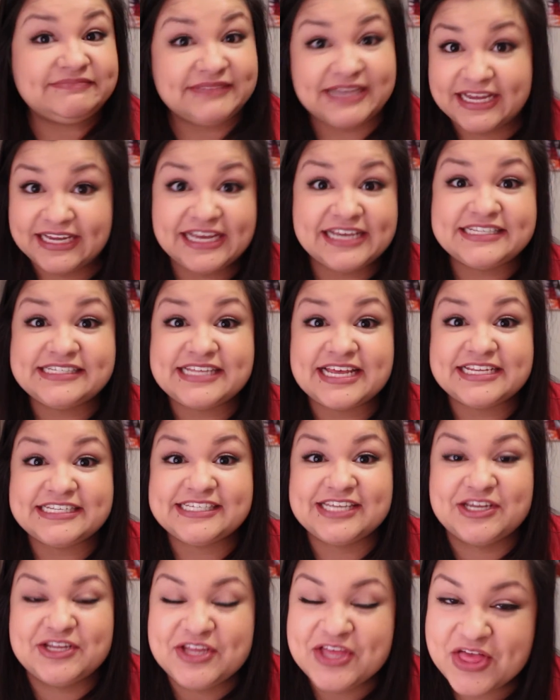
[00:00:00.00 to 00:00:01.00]
I guess
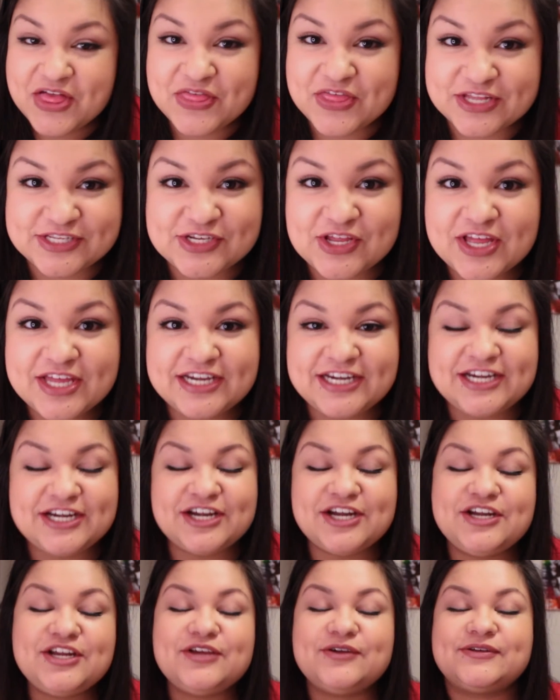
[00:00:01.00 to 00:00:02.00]
that's all I
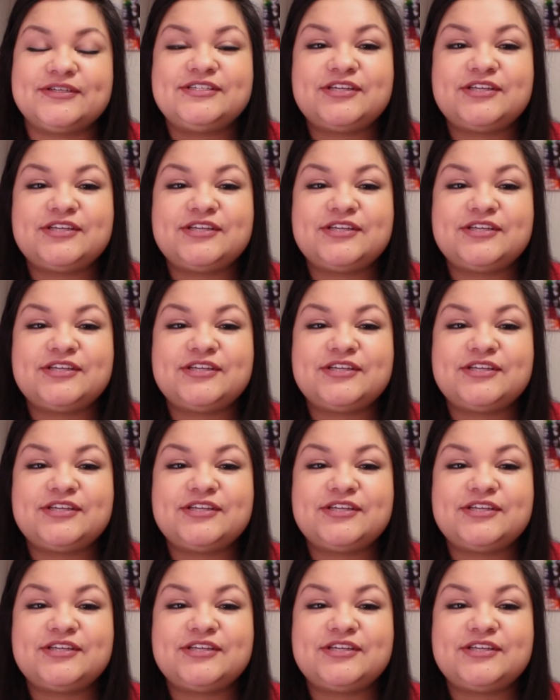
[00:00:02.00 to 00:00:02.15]
needed to do.